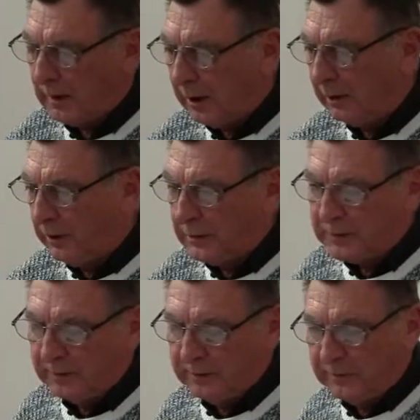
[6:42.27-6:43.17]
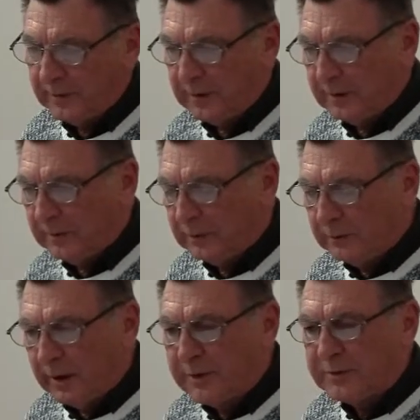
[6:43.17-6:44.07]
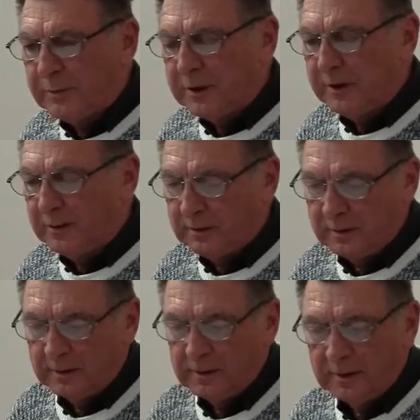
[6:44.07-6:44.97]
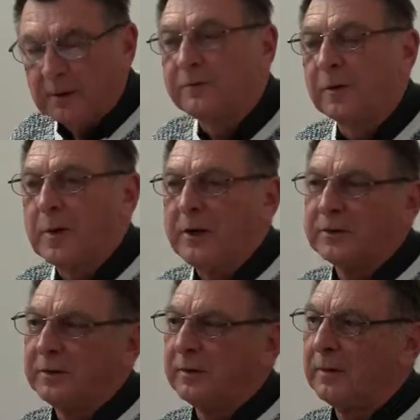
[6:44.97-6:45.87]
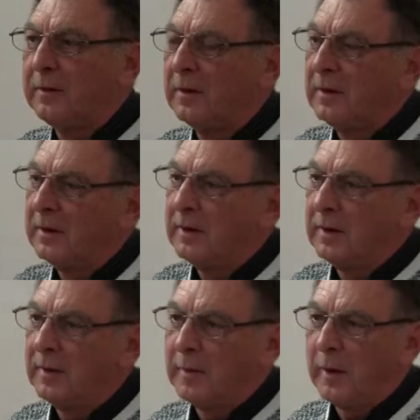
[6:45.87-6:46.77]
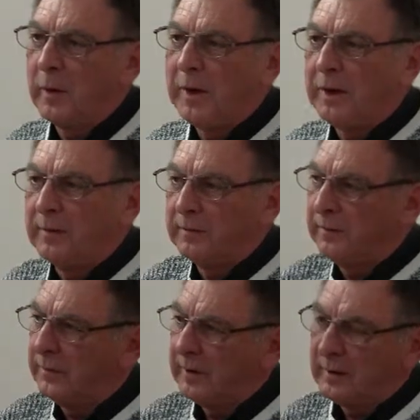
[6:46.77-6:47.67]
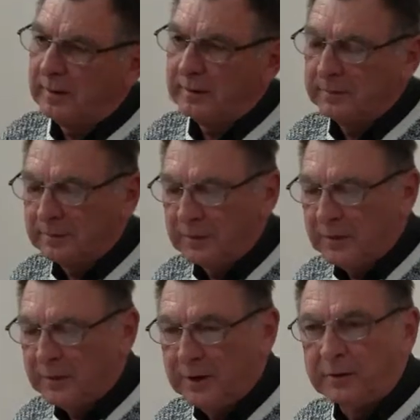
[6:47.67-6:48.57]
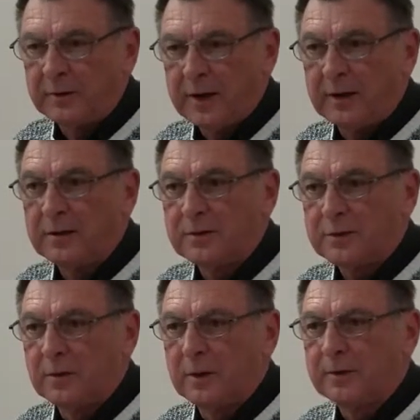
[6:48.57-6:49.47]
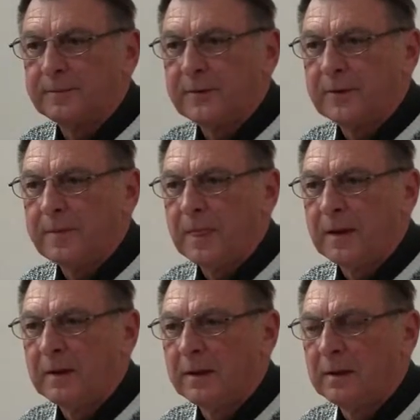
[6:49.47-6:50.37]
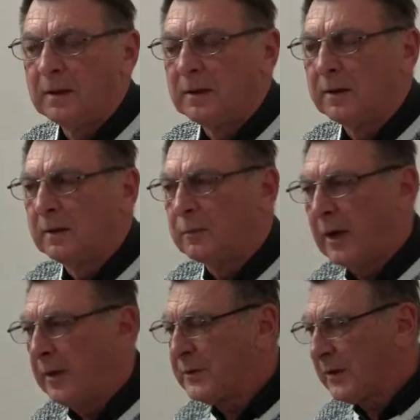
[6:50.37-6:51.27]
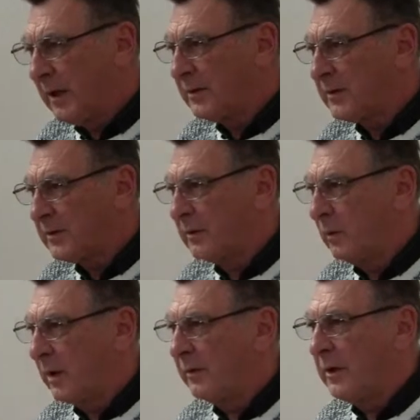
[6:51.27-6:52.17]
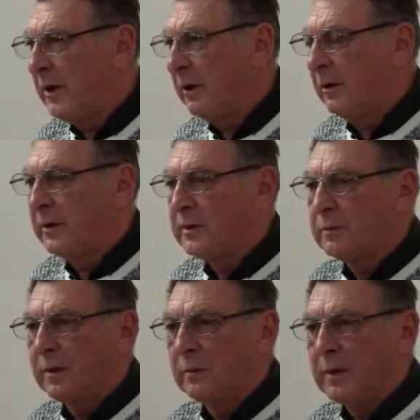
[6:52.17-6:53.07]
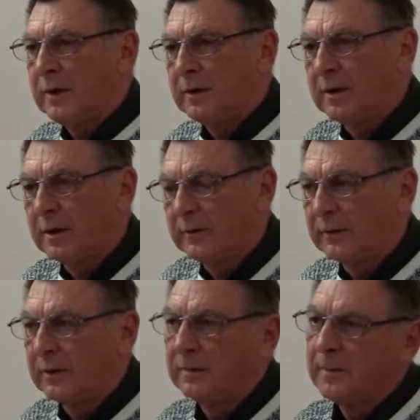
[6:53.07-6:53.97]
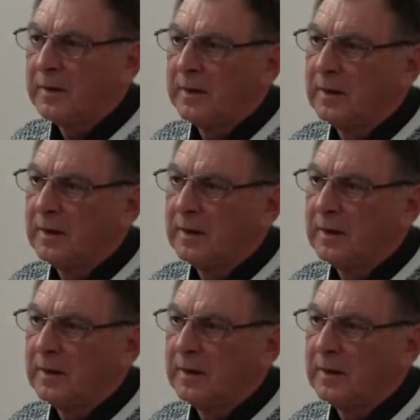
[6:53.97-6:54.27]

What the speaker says: areas of transmitting information by way of the internet and so on. Perhaps that's one of the areas where we can deliver